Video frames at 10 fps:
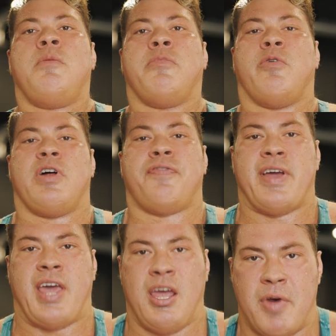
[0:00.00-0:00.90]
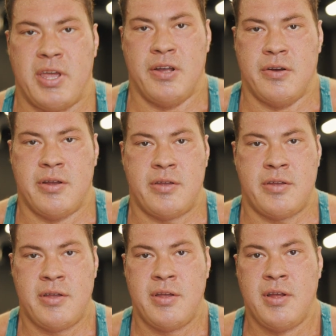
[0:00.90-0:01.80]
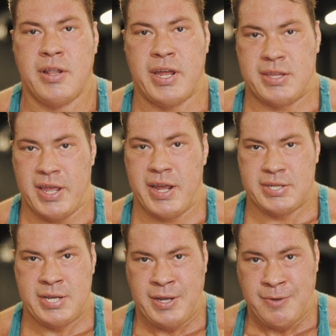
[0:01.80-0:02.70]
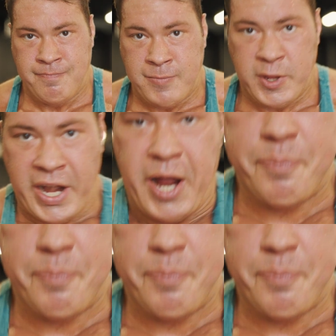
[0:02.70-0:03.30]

But what if I came at you like this and I